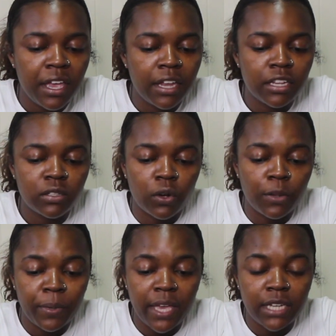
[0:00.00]
And it's
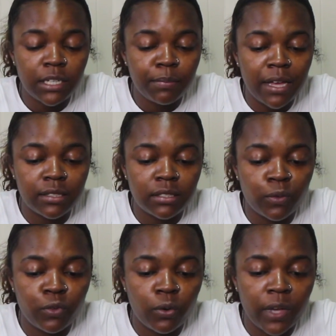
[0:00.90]
gonna catch it by
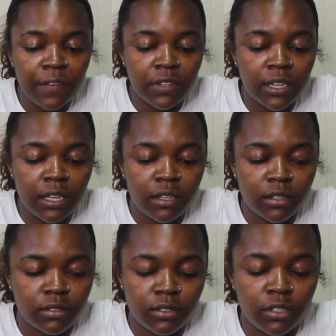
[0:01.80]
itself. You don't have to like,
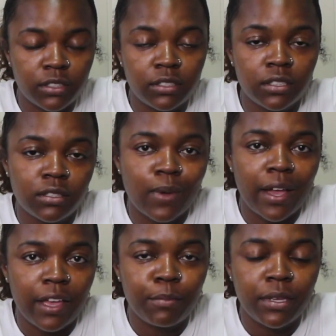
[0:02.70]
yo, this is why
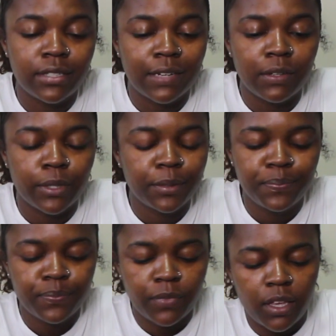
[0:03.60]
I have beads everywhere.
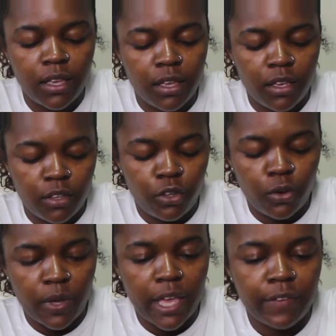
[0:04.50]
You
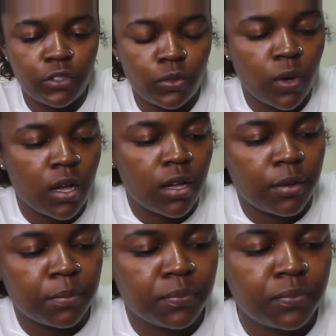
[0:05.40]
don't have
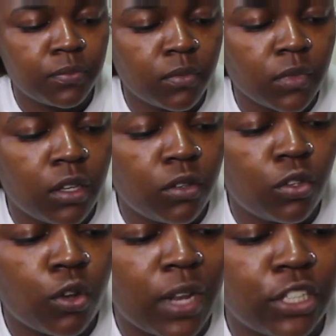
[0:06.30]
to,
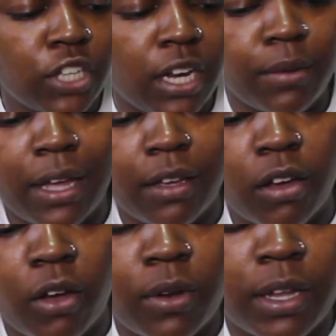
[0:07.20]
you know, like try to
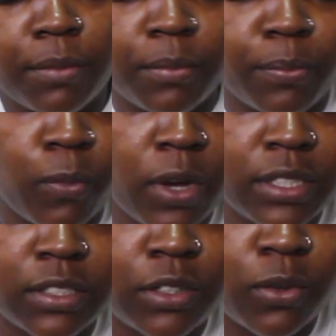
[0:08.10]
like, oh, like
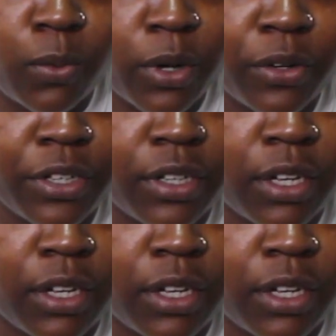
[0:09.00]
one single one on it.